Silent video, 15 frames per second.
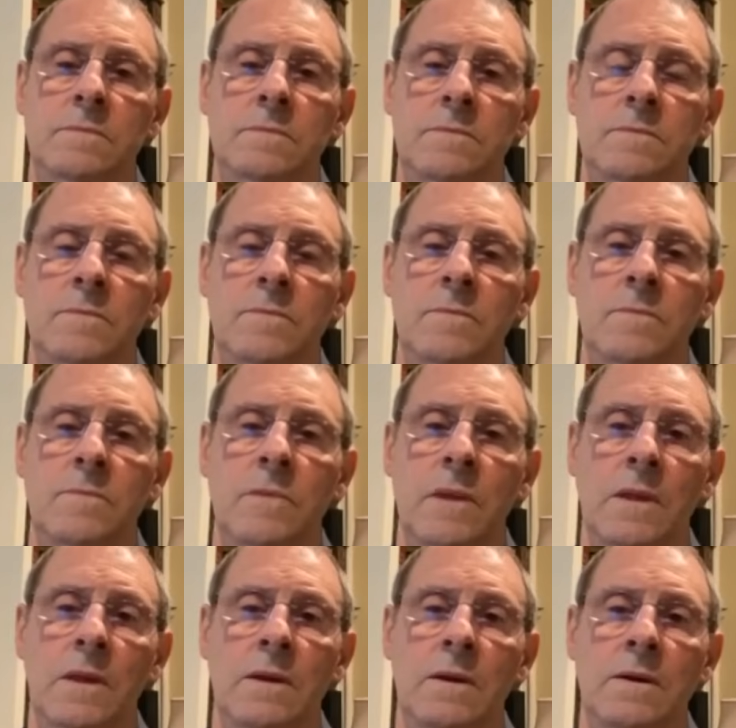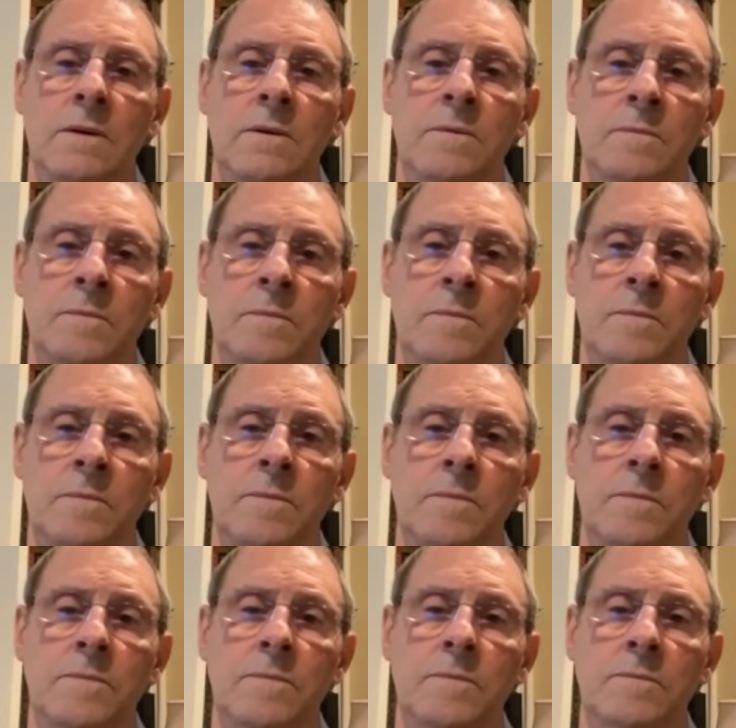
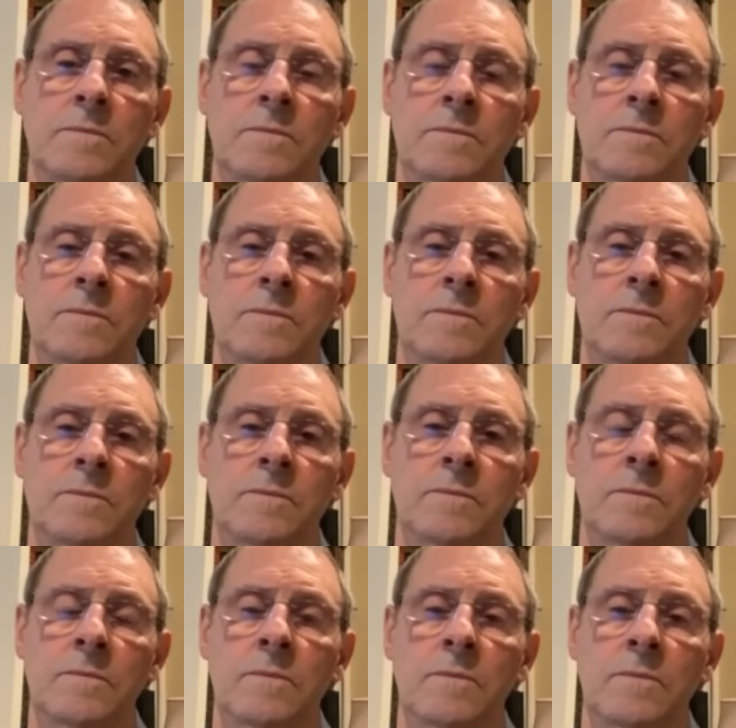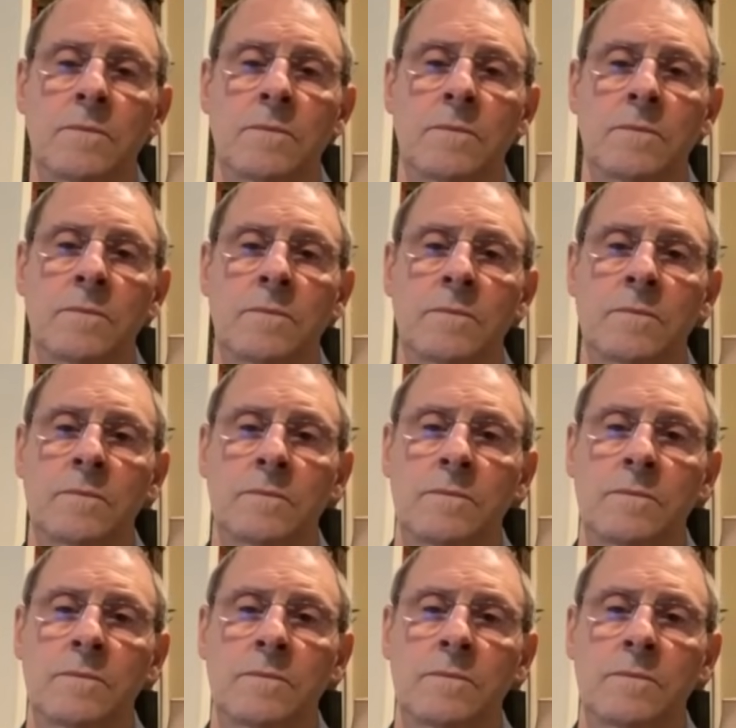(not speaking)